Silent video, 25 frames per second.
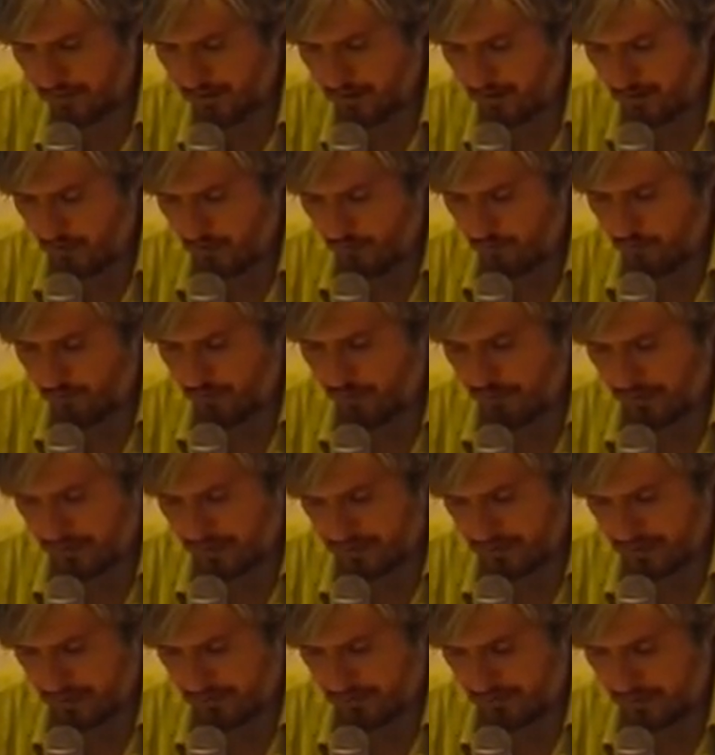For
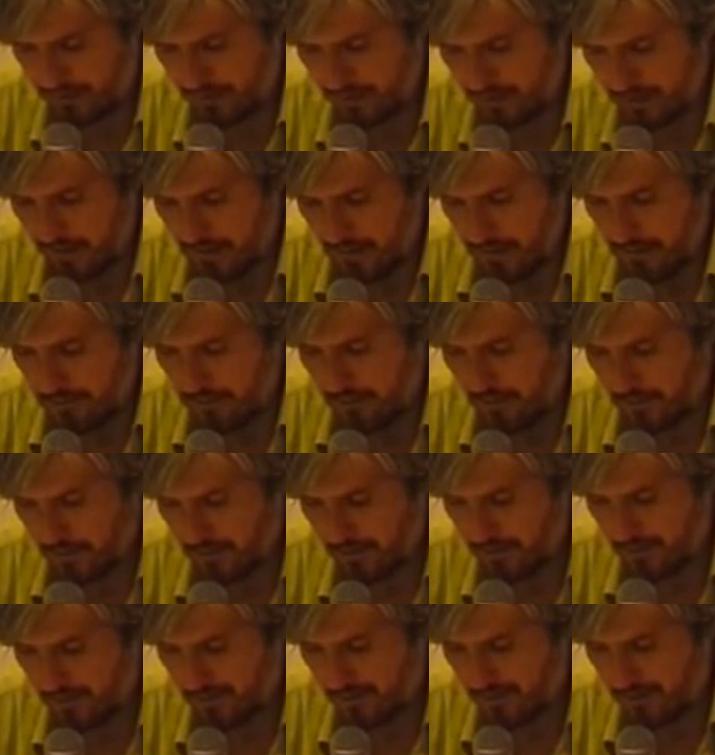example,
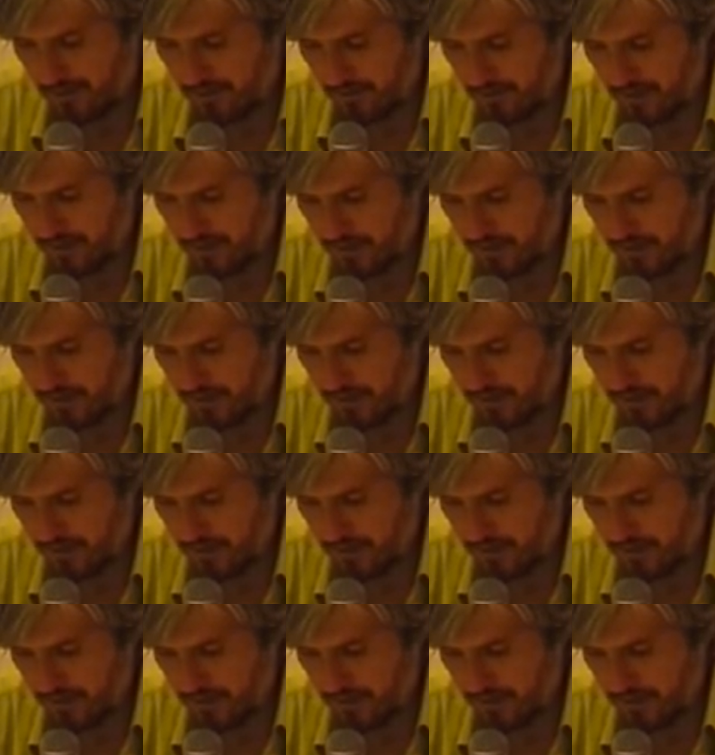most of the American